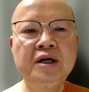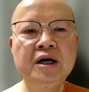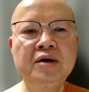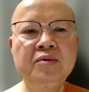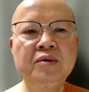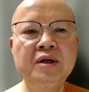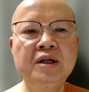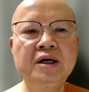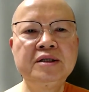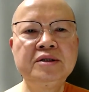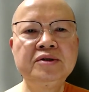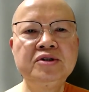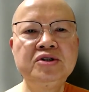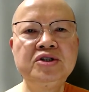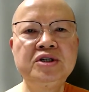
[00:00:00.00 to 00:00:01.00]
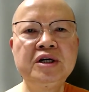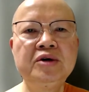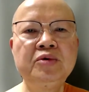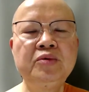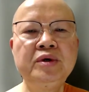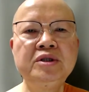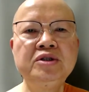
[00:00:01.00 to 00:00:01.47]
I would like to
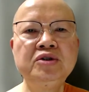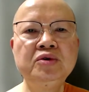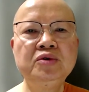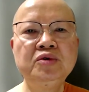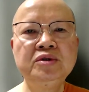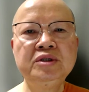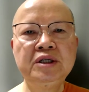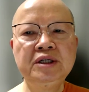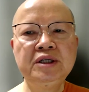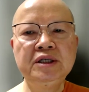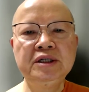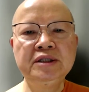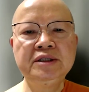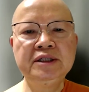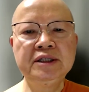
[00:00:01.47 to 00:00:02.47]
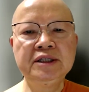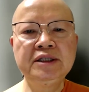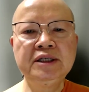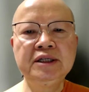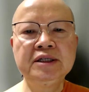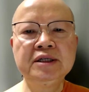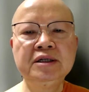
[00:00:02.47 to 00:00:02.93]
share with you the
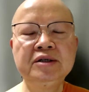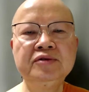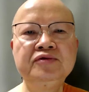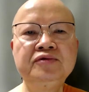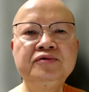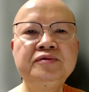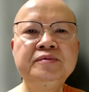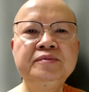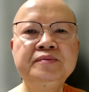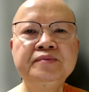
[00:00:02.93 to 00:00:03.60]
technique of